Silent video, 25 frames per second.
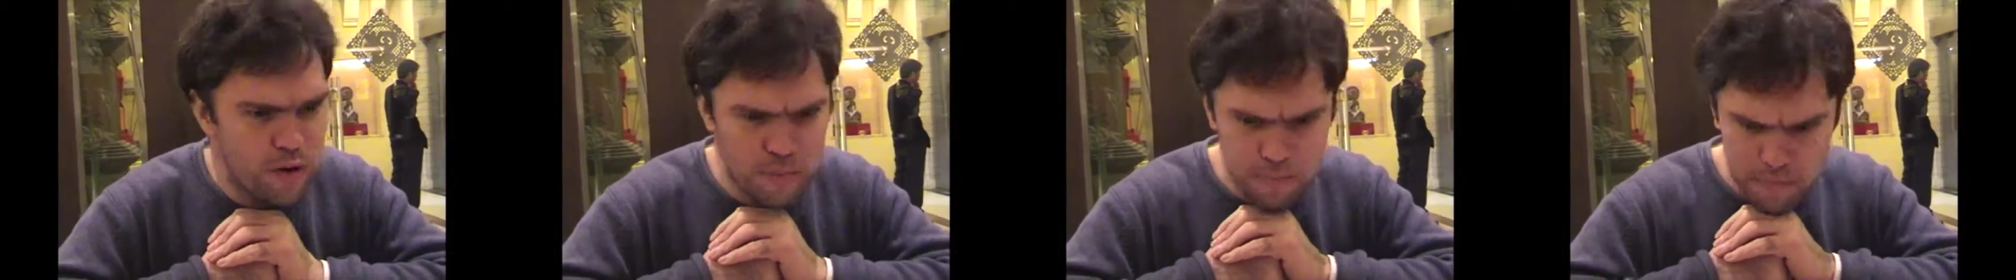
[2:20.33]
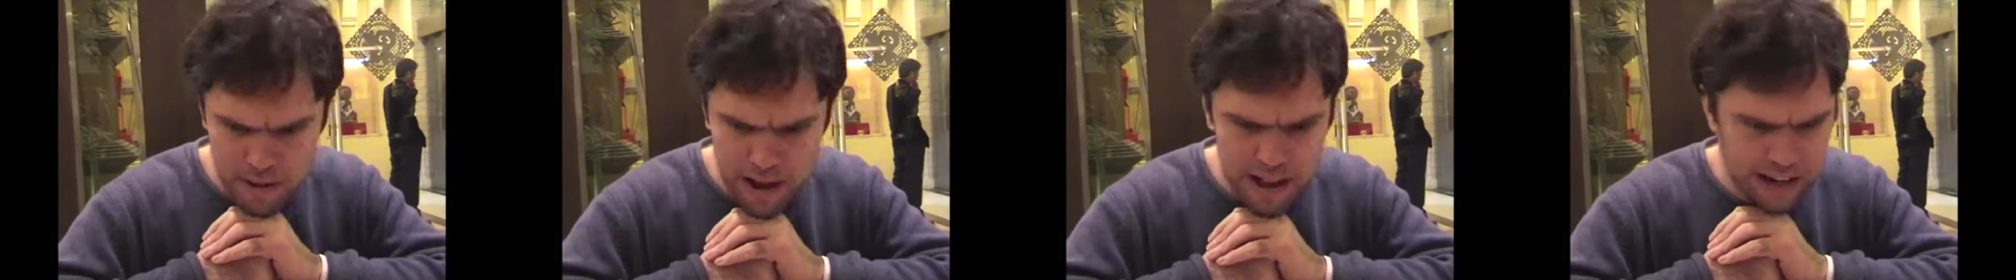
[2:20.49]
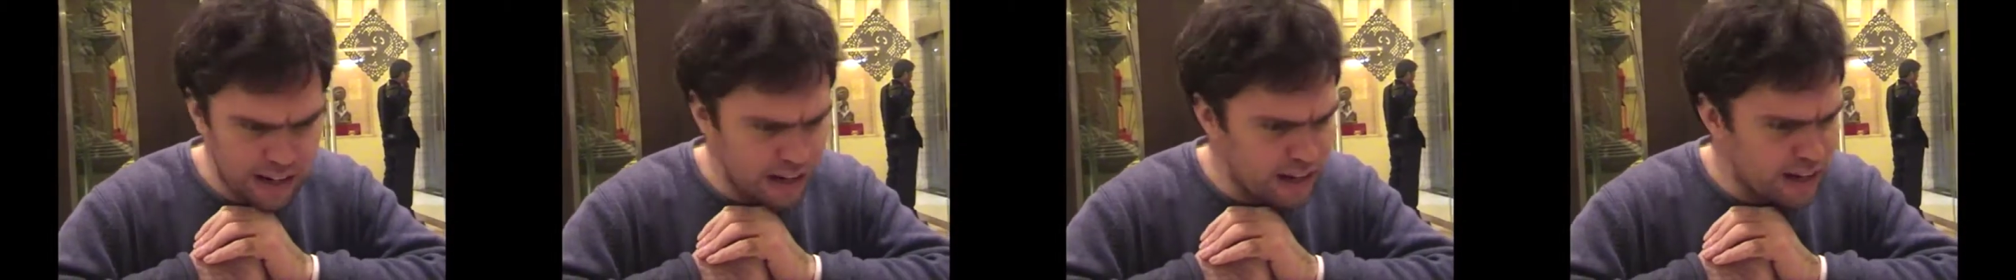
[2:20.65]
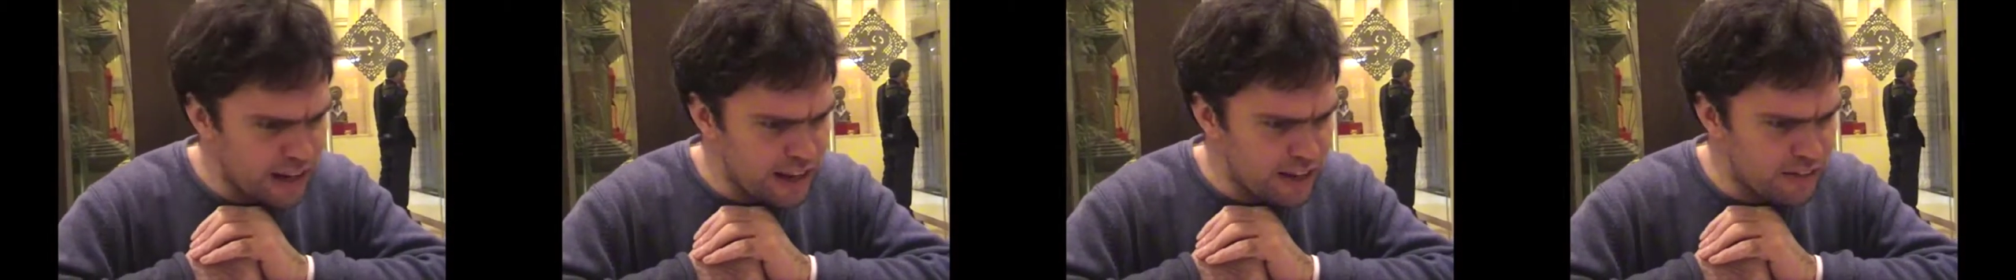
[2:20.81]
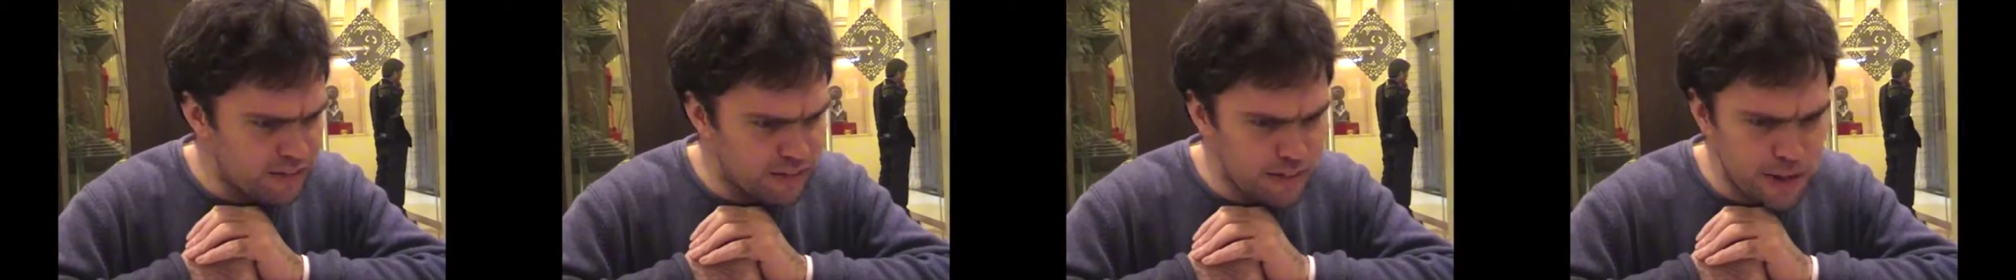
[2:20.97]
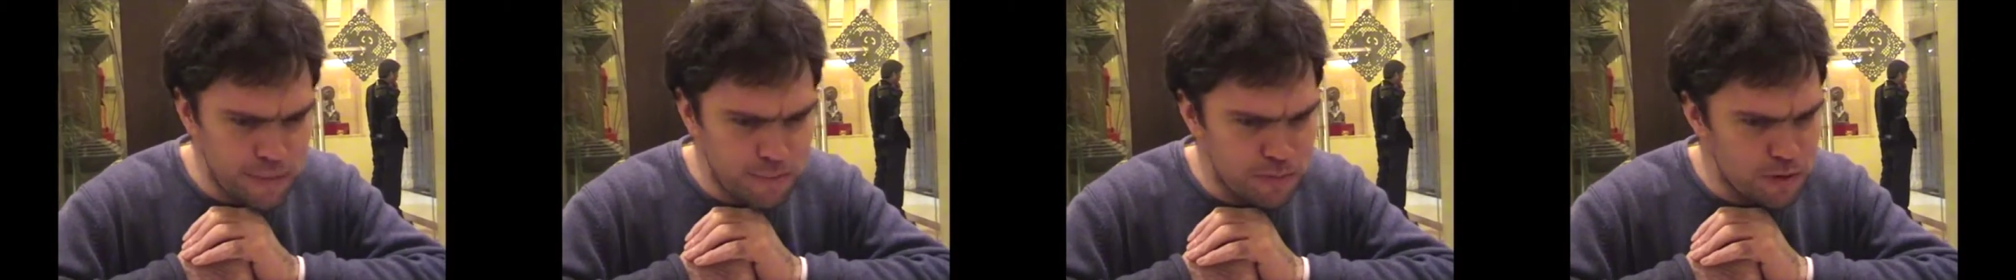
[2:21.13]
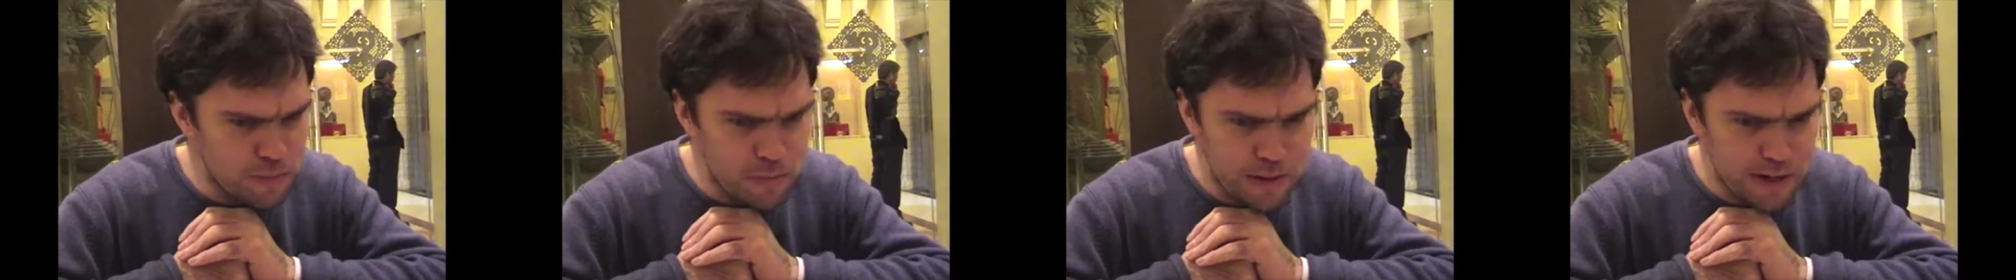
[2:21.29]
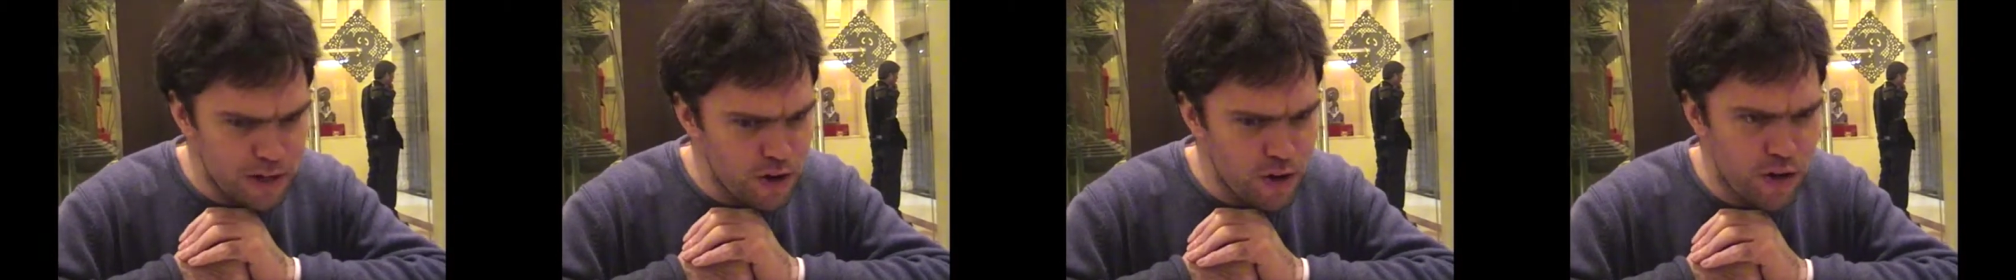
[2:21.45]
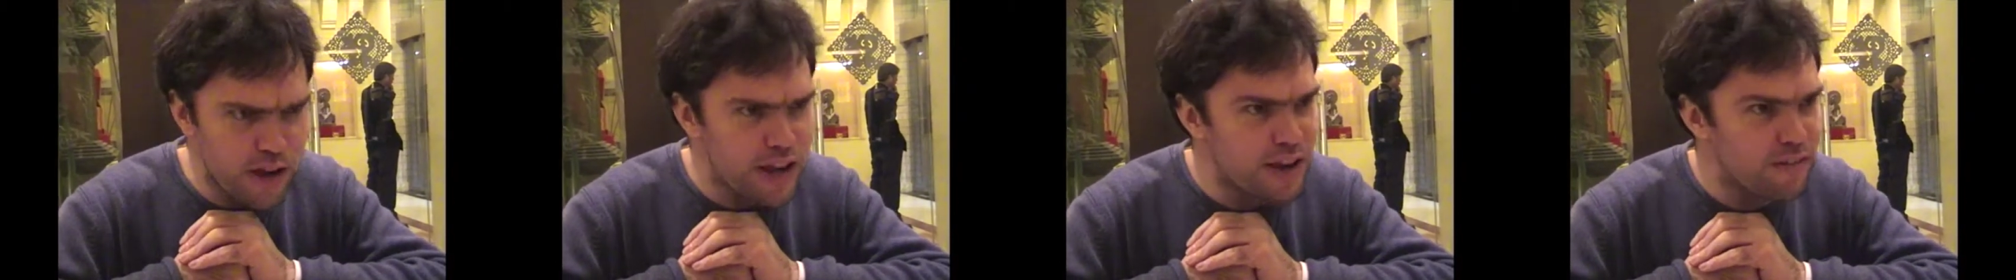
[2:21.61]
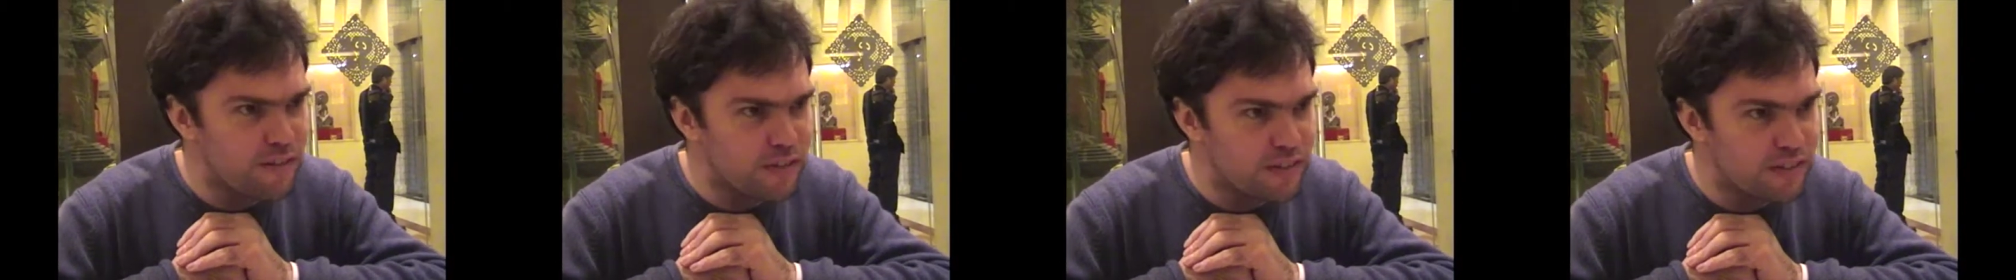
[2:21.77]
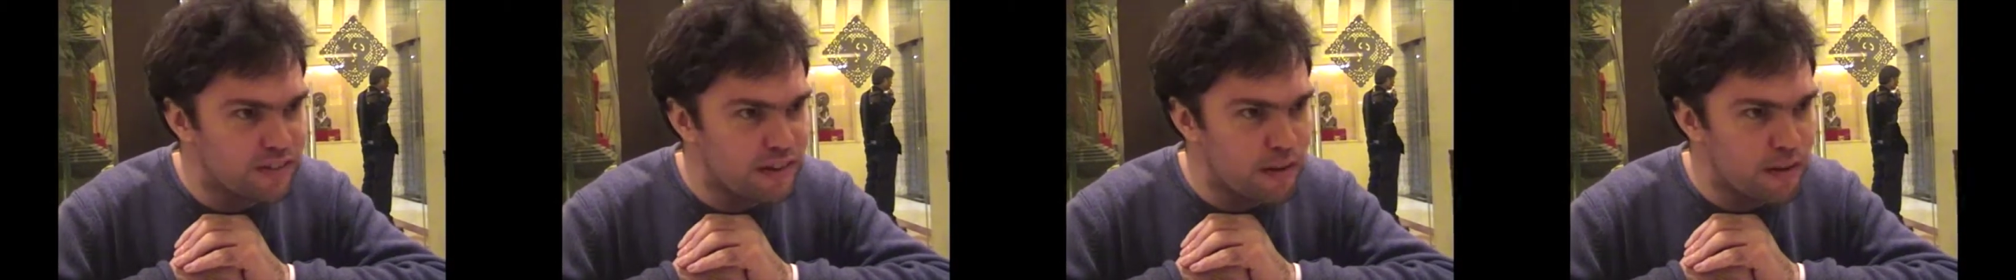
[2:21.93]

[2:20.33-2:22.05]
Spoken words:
a man and he seemed to be looking for